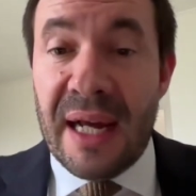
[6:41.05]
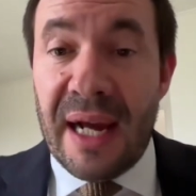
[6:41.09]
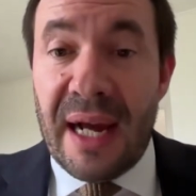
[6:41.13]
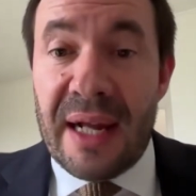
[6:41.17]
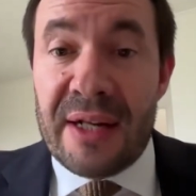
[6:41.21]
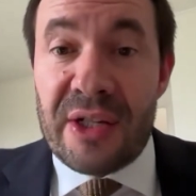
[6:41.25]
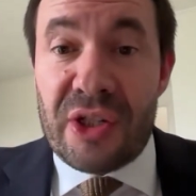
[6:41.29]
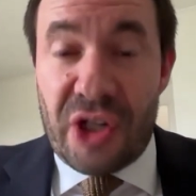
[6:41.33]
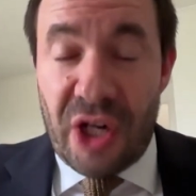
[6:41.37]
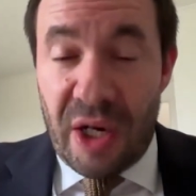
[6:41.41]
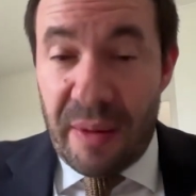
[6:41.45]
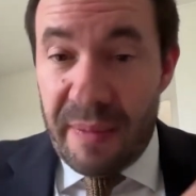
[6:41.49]

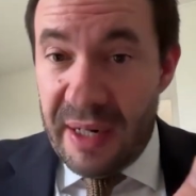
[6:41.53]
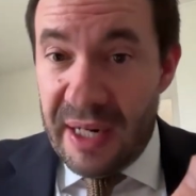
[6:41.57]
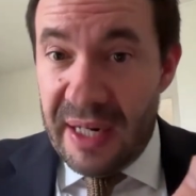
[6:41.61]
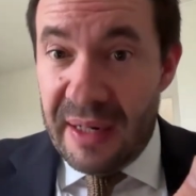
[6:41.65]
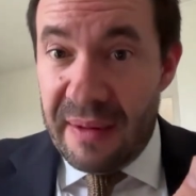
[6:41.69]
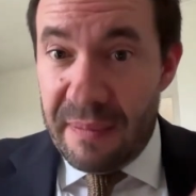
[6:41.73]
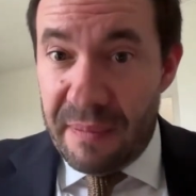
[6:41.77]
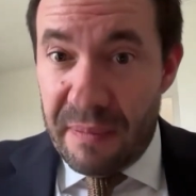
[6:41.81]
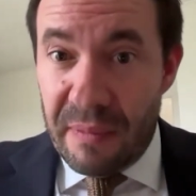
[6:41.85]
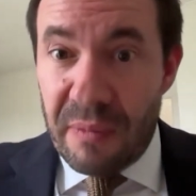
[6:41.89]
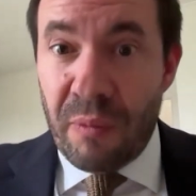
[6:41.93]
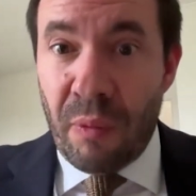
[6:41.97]
And
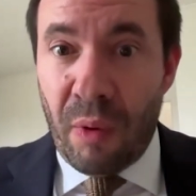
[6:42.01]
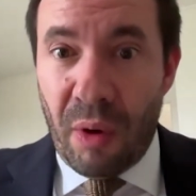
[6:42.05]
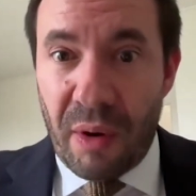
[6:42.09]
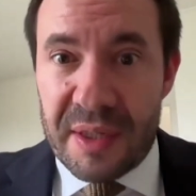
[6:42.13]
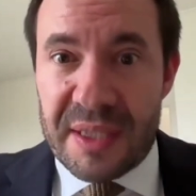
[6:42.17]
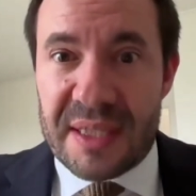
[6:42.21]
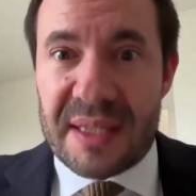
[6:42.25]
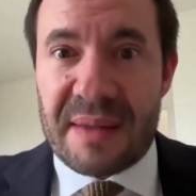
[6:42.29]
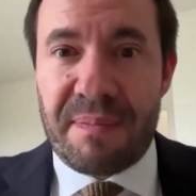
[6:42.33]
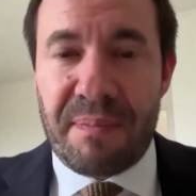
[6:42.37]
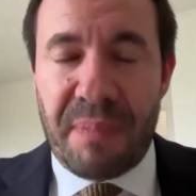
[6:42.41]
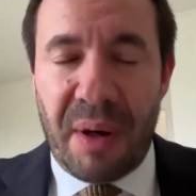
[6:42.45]
Germany
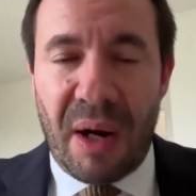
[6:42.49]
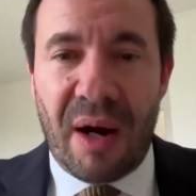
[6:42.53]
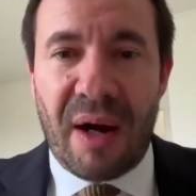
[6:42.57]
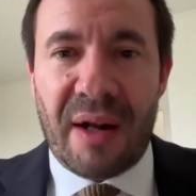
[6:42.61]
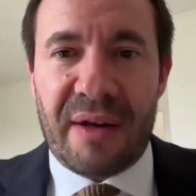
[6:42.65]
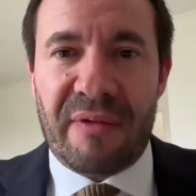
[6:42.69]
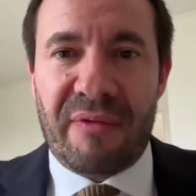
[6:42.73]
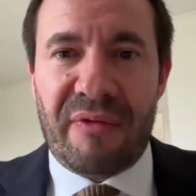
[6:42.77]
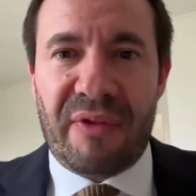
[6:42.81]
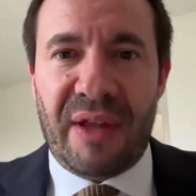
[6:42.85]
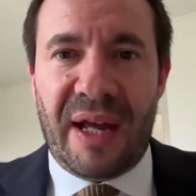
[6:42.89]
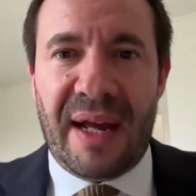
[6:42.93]
was
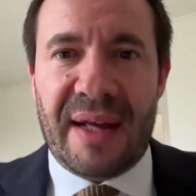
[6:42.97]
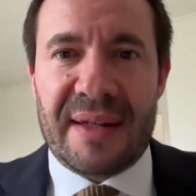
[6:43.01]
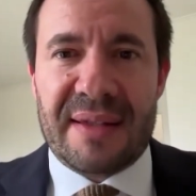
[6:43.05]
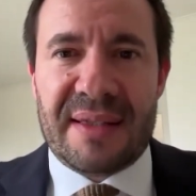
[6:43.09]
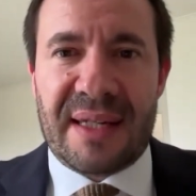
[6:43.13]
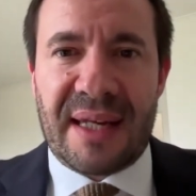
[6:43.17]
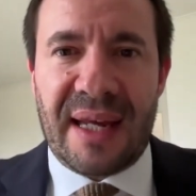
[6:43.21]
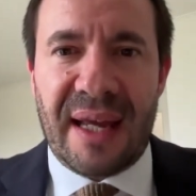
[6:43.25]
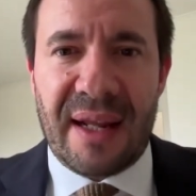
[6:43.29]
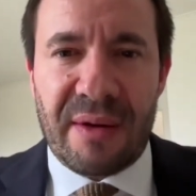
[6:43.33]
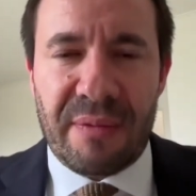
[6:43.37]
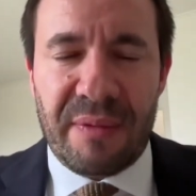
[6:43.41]
part of that,
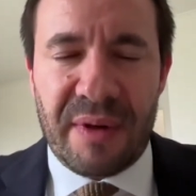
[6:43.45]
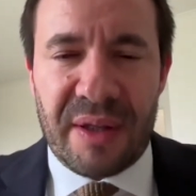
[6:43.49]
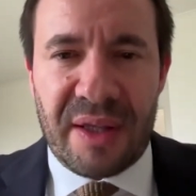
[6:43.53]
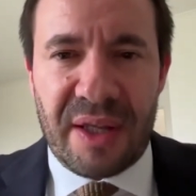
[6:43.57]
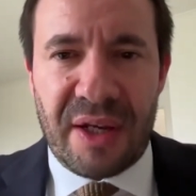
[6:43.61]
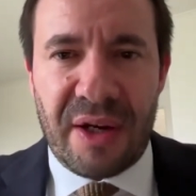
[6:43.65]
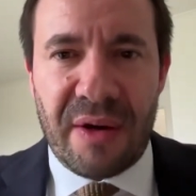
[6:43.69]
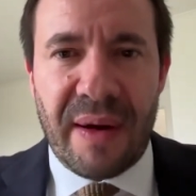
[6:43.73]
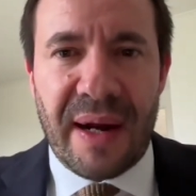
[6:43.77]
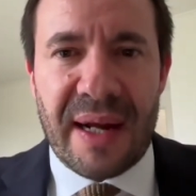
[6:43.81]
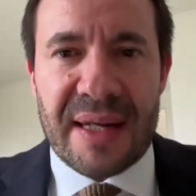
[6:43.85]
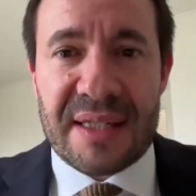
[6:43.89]
together with the
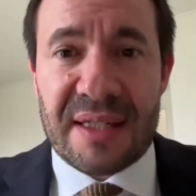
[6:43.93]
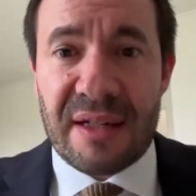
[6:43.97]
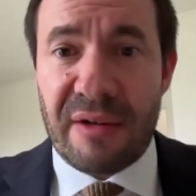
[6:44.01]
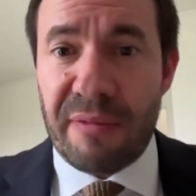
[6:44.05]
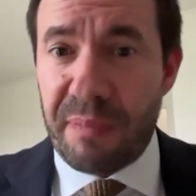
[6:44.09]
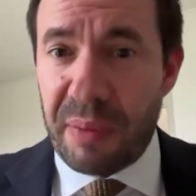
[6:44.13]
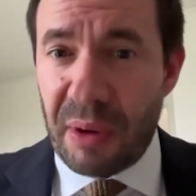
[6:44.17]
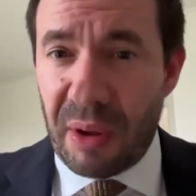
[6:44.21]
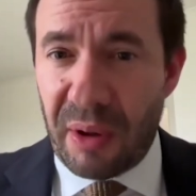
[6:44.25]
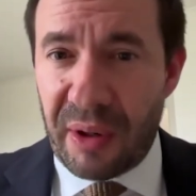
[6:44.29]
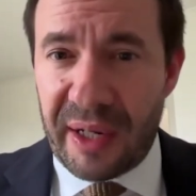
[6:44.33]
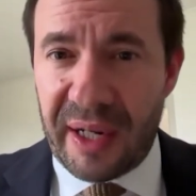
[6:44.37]
U S,
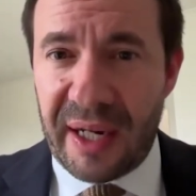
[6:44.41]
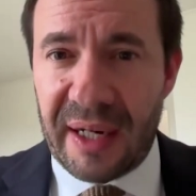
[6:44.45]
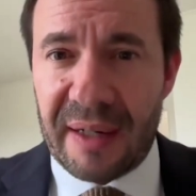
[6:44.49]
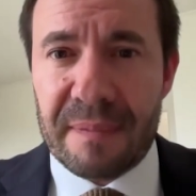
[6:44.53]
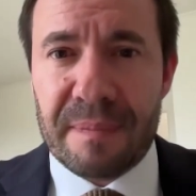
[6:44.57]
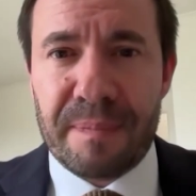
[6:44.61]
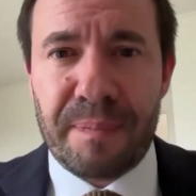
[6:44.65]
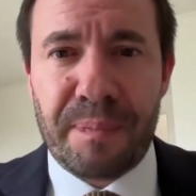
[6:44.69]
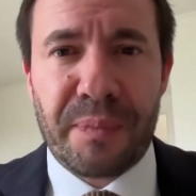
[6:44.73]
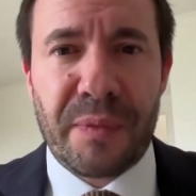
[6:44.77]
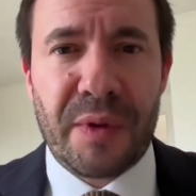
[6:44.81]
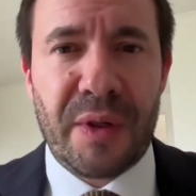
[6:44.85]
of blocking
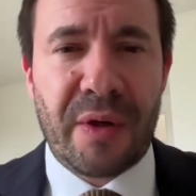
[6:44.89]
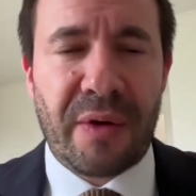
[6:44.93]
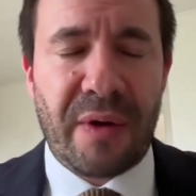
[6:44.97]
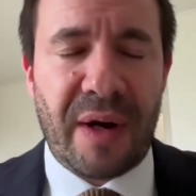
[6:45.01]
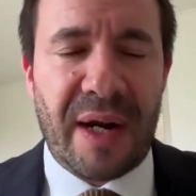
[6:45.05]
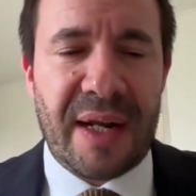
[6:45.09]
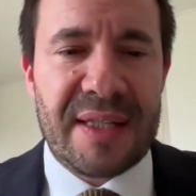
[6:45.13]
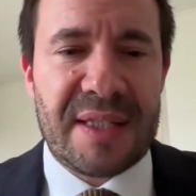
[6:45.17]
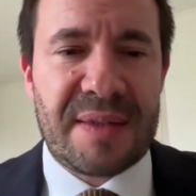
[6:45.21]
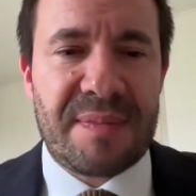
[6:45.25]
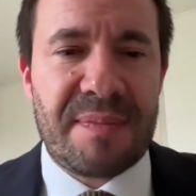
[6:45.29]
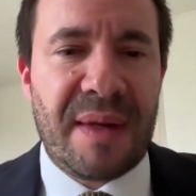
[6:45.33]

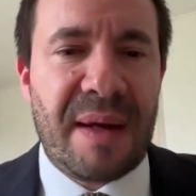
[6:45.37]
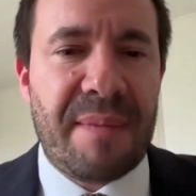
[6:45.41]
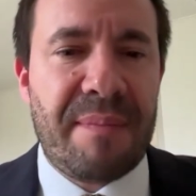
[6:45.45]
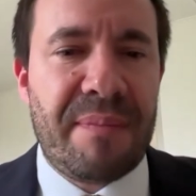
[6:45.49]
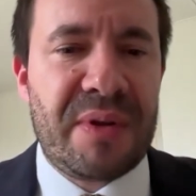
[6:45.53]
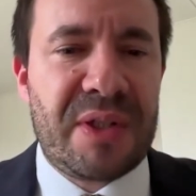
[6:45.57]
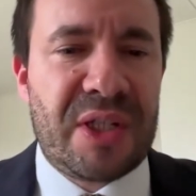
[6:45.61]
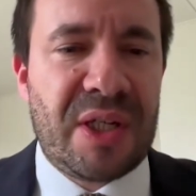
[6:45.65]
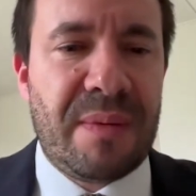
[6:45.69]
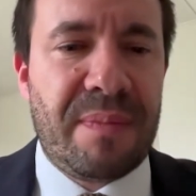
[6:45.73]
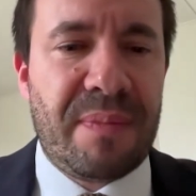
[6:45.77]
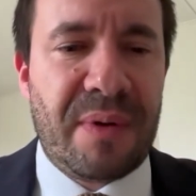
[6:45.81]
Ukraine's
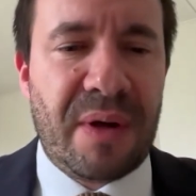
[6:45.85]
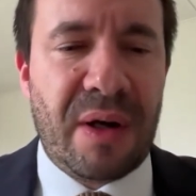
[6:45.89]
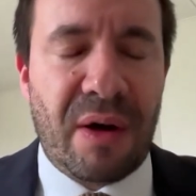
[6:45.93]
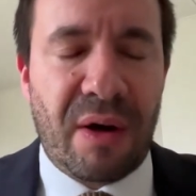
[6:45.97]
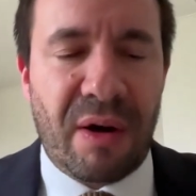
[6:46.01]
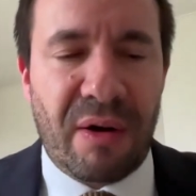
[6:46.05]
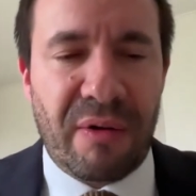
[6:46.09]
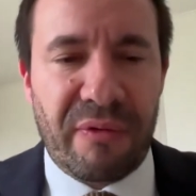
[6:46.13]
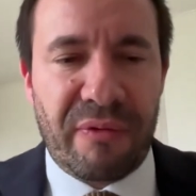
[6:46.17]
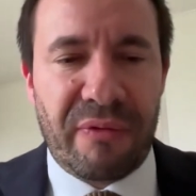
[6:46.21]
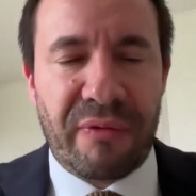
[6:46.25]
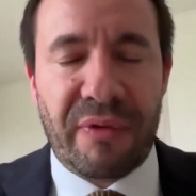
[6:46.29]
membership
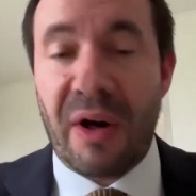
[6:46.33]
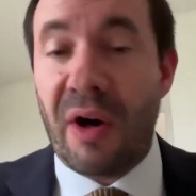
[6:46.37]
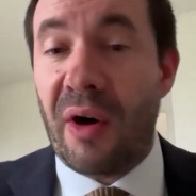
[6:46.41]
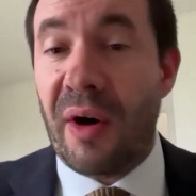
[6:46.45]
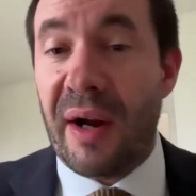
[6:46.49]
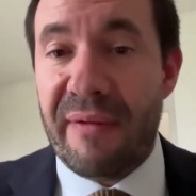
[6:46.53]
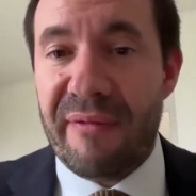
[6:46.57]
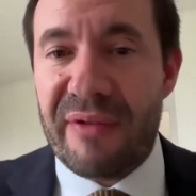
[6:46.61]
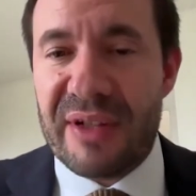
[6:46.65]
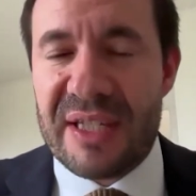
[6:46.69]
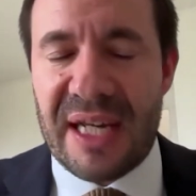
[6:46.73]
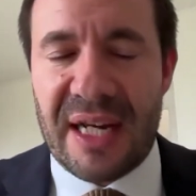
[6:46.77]
of, or
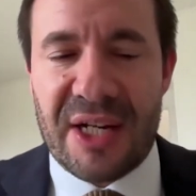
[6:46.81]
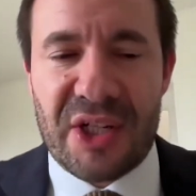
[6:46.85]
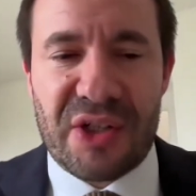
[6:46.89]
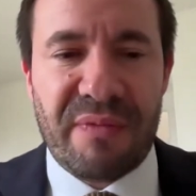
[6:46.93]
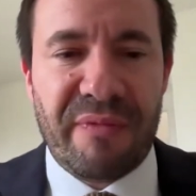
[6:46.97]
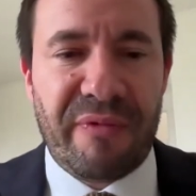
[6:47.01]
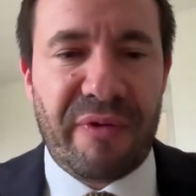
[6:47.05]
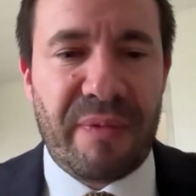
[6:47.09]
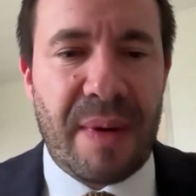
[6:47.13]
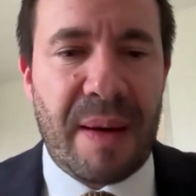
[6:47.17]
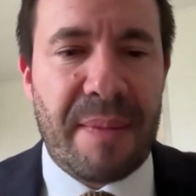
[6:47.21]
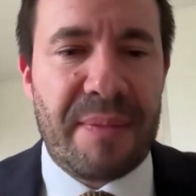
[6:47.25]

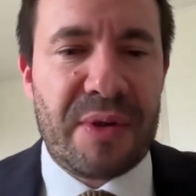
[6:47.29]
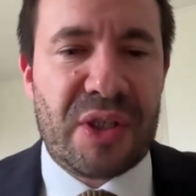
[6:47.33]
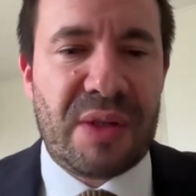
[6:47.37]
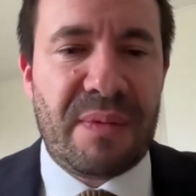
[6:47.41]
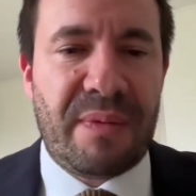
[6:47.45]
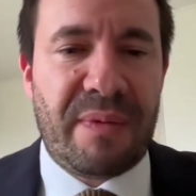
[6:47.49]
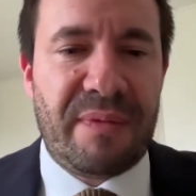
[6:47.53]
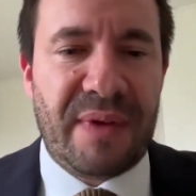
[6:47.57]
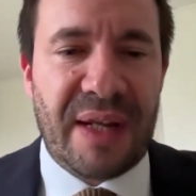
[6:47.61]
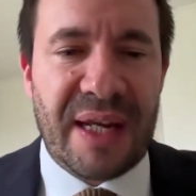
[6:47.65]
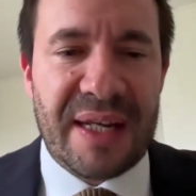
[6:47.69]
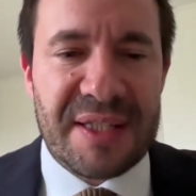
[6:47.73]
invitation for
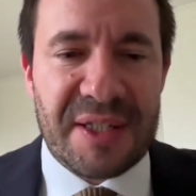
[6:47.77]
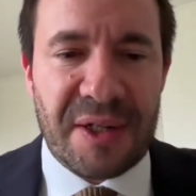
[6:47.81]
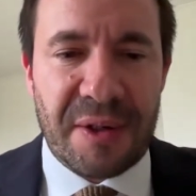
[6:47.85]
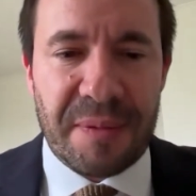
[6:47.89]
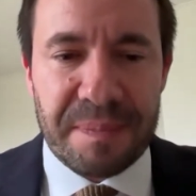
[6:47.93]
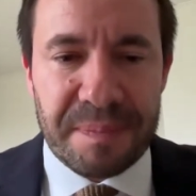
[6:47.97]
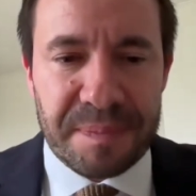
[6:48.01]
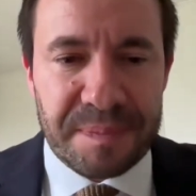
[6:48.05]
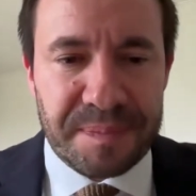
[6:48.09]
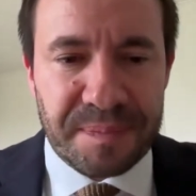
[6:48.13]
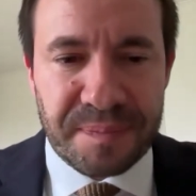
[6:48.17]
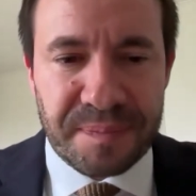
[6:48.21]
membership of NATO.